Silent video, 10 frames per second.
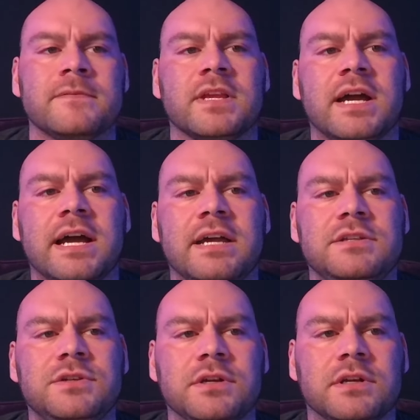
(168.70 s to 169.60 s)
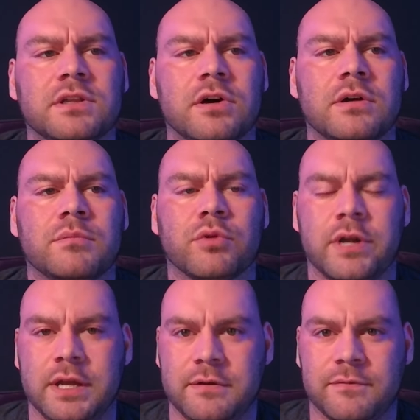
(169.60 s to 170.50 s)
I took a long
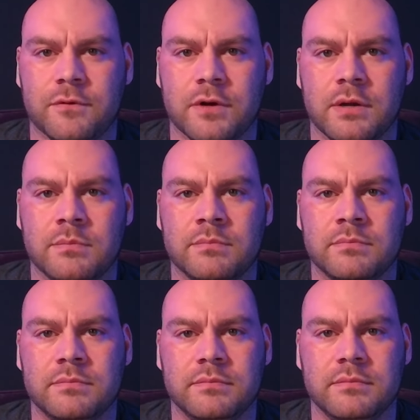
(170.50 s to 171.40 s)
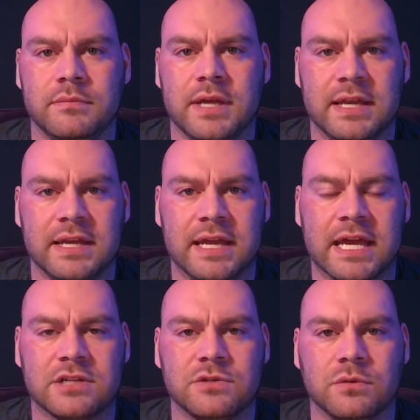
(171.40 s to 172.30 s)
break from any
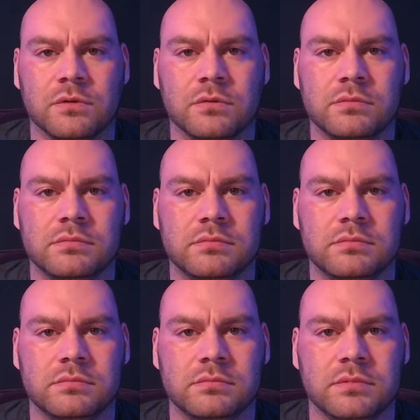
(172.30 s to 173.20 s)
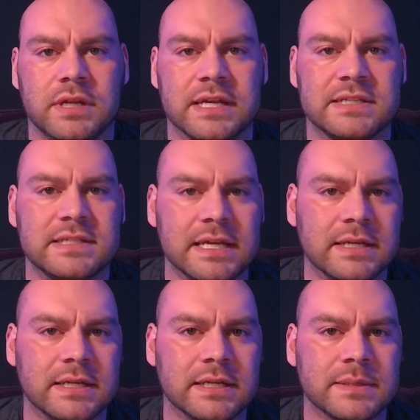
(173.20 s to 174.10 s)
actual
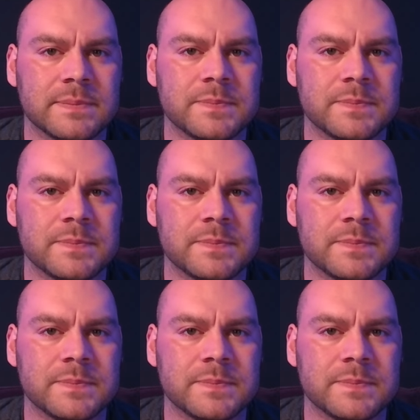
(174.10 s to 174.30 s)
extending,